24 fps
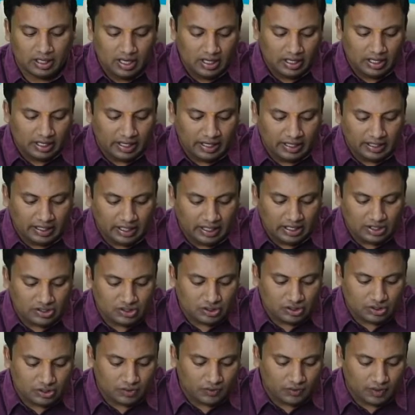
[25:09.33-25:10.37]
It is
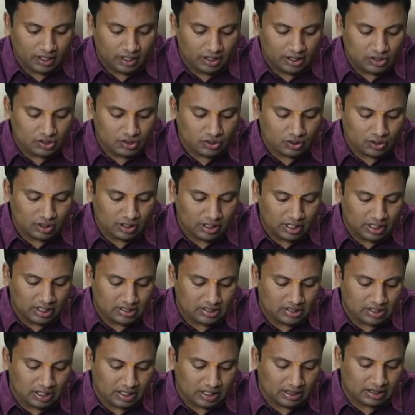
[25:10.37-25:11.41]
12. So, these are
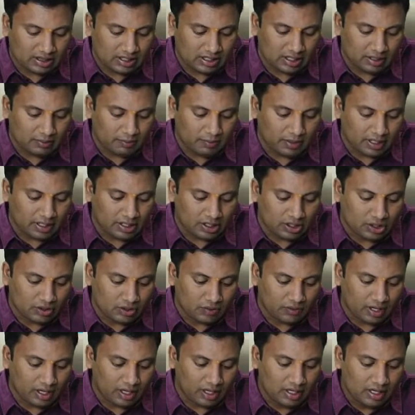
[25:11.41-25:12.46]
nothing but 12.